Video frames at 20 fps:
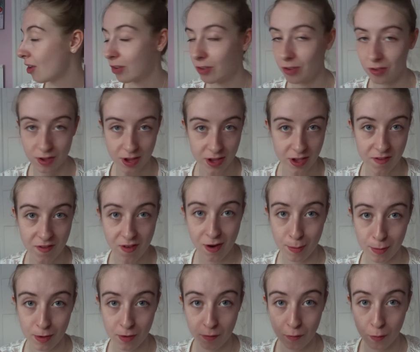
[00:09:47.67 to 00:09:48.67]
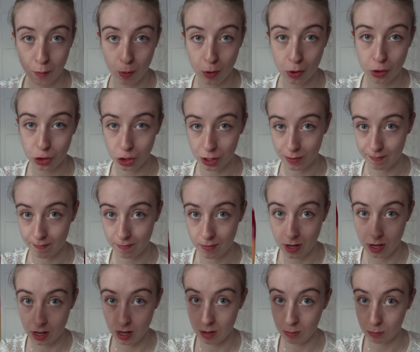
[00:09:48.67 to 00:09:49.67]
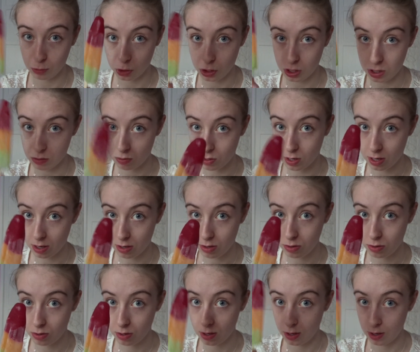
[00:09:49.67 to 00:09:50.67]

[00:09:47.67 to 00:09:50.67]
So thank you very much for watching. See you guys